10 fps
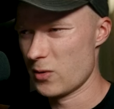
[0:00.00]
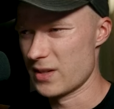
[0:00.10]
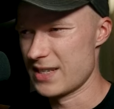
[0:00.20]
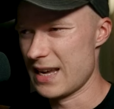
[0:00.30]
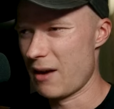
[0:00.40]
you
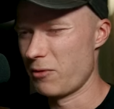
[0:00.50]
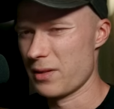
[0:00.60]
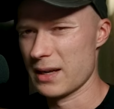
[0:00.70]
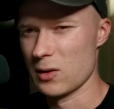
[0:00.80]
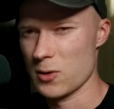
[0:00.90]
can see
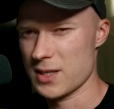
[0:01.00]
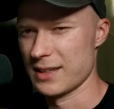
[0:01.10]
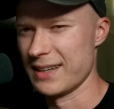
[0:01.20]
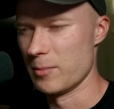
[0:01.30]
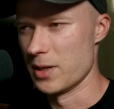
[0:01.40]
everything looks
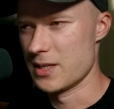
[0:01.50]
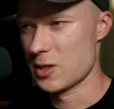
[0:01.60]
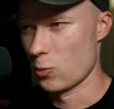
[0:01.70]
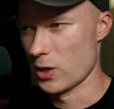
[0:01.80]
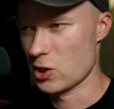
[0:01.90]
a little bit
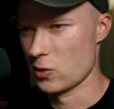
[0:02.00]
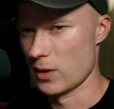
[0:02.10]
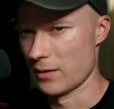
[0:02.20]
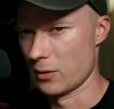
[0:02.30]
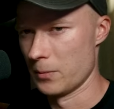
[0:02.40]
squished
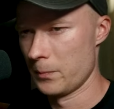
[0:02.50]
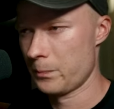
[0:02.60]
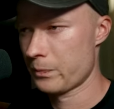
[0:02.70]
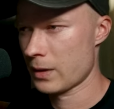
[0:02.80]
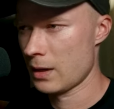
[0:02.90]
together.
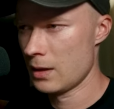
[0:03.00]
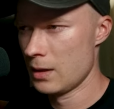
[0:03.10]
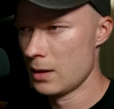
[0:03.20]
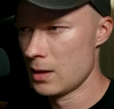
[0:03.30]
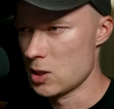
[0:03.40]

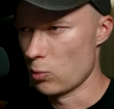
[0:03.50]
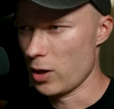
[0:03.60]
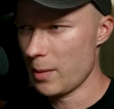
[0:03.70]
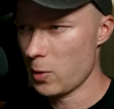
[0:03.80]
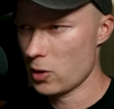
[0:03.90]
So
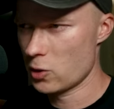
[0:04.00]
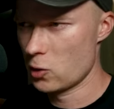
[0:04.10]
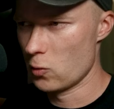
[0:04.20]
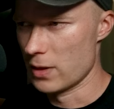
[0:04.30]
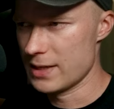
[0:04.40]
what I'm going
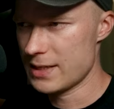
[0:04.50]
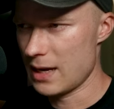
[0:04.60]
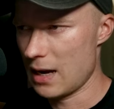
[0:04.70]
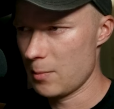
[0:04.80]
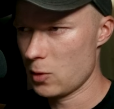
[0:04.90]
to do
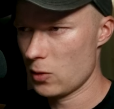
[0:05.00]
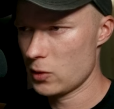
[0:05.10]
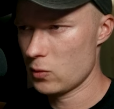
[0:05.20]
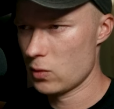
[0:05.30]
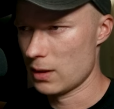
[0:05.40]
is I'm
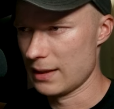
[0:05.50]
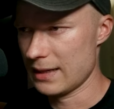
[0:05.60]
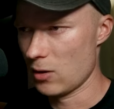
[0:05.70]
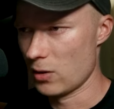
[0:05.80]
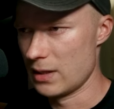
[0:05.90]
going to
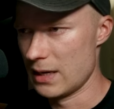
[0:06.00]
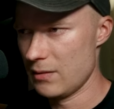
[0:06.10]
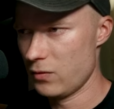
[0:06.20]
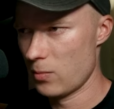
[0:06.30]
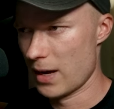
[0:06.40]
click on the
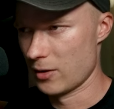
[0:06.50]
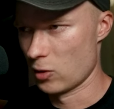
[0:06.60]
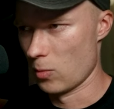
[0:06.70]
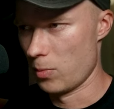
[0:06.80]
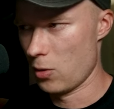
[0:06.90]
info
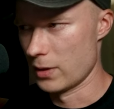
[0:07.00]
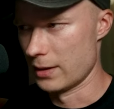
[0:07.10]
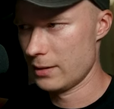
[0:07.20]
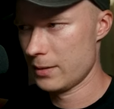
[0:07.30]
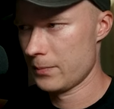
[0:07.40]
banner
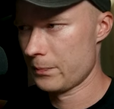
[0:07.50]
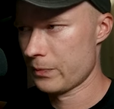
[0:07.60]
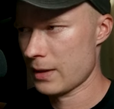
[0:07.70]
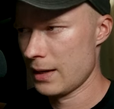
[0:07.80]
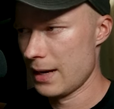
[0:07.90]
component
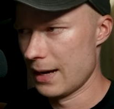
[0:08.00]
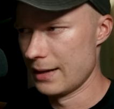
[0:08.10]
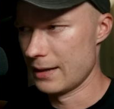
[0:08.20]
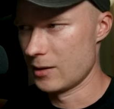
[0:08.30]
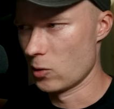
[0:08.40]

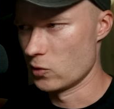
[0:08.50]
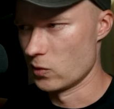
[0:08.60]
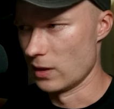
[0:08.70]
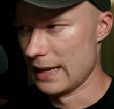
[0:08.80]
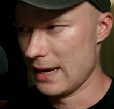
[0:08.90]
and then go
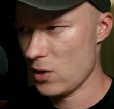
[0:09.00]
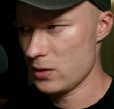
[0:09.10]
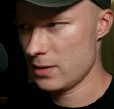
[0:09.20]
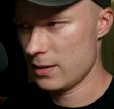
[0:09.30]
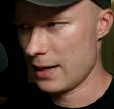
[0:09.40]
to the
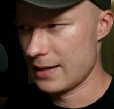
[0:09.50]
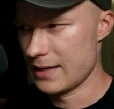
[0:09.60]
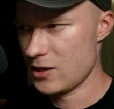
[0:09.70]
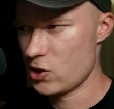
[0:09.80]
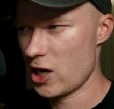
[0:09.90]
layout and
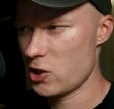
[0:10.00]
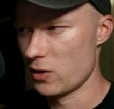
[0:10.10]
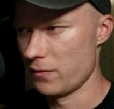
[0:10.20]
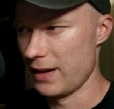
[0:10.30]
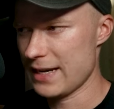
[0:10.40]
then
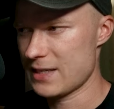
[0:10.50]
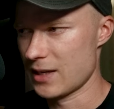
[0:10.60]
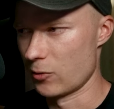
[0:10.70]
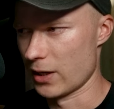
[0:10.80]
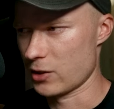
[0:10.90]
change the flex
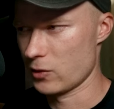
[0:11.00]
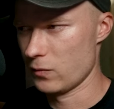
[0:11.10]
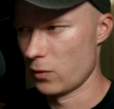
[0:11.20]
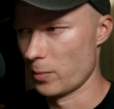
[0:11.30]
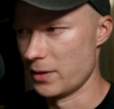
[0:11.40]

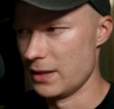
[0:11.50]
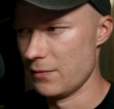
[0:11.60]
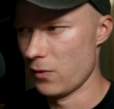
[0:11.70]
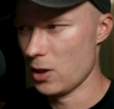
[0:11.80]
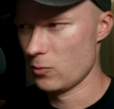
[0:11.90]
direction from the
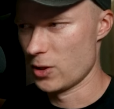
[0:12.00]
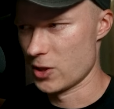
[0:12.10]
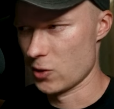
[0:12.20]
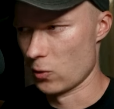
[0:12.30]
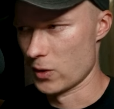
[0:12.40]
default,
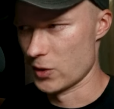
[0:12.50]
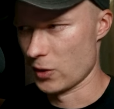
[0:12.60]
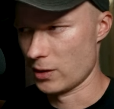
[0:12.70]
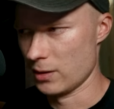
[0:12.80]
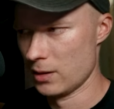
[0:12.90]
which is
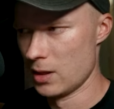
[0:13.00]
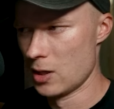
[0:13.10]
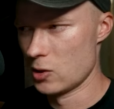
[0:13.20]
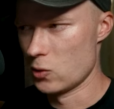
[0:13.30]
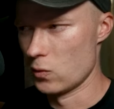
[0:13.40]
horizontal,
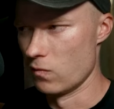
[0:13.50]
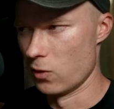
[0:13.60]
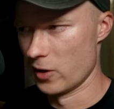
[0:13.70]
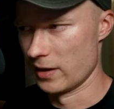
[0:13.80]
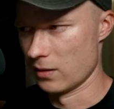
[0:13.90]
to
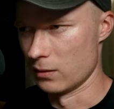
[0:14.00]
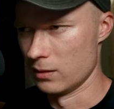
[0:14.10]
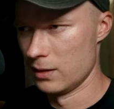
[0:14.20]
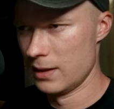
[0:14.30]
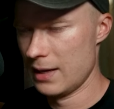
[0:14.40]

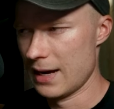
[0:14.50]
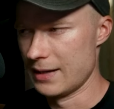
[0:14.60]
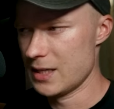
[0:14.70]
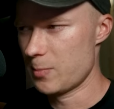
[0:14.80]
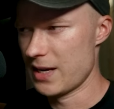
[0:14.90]
vertical.
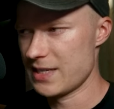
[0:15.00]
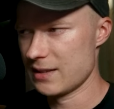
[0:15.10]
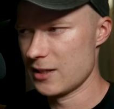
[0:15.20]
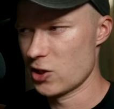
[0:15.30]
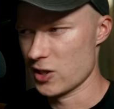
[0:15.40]
And this
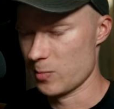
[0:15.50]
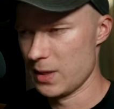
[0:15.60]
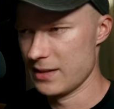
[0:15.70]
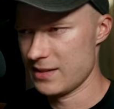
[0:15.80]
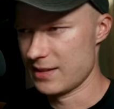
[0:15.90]
basically just
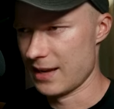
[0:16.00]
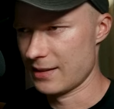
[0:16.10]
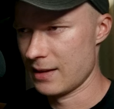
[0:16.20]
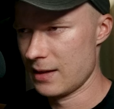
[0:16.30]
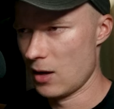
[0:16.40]
means
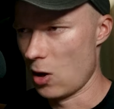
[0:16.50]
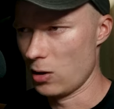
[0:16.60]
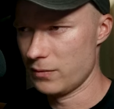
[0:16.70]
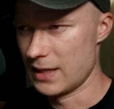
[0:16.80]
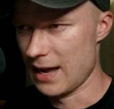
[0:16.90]
that
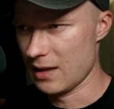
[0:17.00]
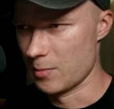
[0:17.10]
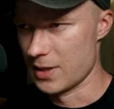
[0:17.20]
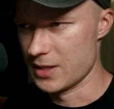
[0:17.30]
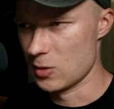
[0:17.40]
all of the
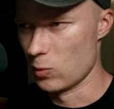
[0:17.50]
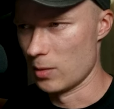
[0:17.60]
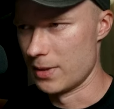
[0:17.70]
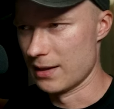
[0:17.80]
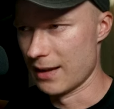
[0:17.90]
elements
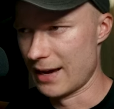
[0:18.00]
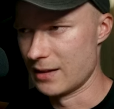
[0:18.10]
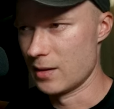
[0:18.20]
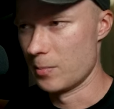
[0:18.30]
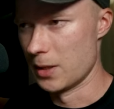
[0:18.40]
will be
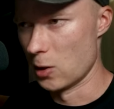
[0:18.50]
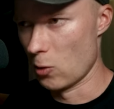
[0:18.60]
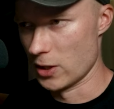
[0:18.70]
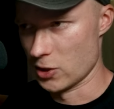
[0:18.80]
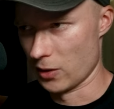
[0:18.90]
aligned
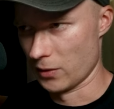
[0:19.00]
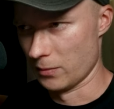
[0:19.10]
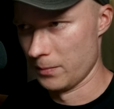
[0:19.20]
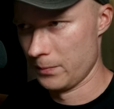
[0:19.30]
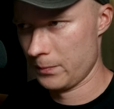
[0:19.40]
below each
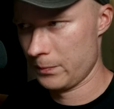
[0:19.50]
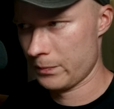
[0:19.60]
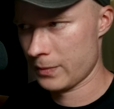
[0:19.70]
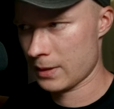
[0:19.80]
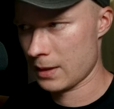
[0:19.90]
other.
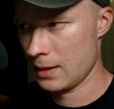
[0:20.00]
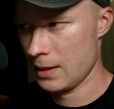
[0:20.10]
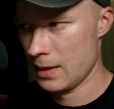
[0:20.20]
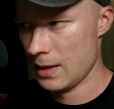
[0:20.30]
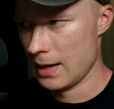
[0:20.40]

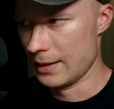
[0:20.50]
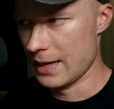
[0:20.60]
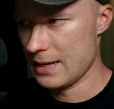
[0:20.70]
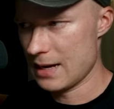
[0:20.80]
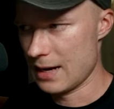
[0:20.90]

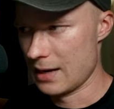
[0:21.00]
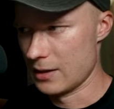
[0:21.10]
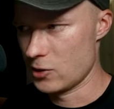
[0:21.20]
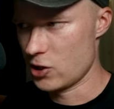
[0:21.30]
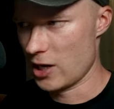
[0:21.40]
And then
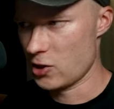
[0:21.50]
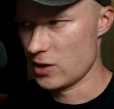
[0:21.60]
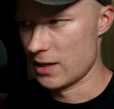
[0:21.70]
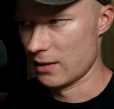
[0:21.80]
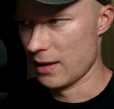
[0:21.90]
I change the